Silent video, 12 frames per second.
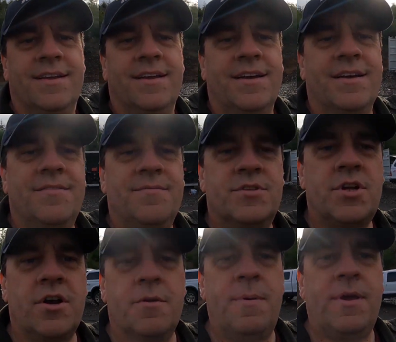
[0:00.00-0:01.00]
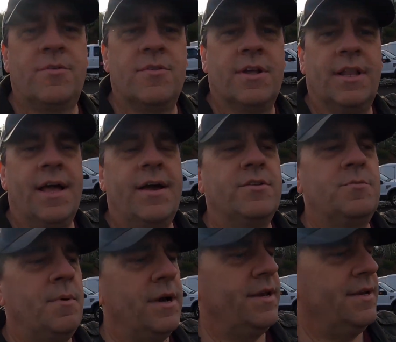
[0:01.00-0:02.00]
It's starting to peek through the clouds,
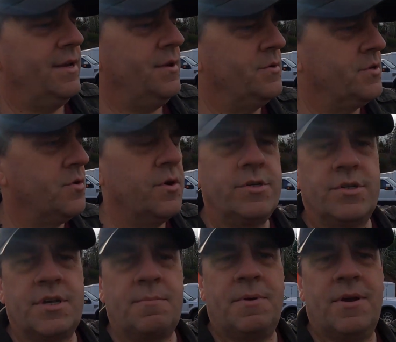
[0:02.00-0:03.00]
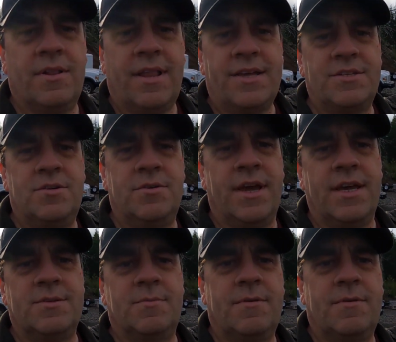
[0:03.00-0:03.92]
but it was gorgeous up here the last 2 days.